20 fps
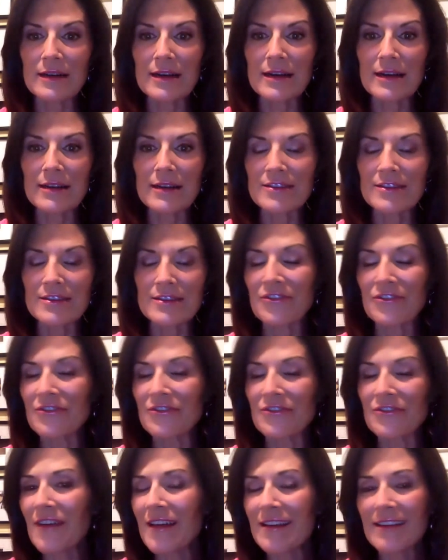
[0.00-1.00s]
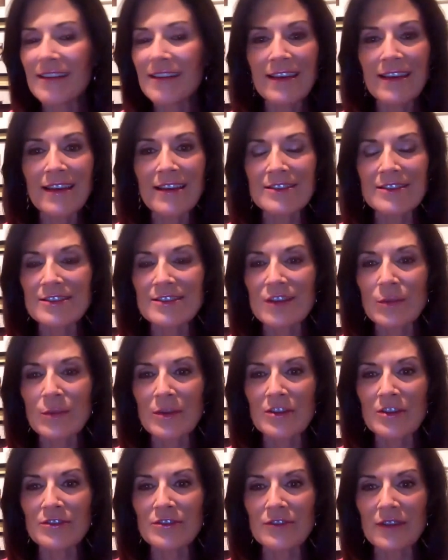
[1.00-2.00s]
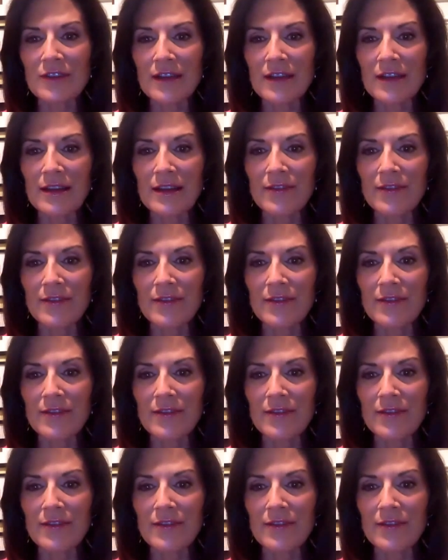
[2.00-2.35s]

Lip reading: It's a fun gig. It's so much fun.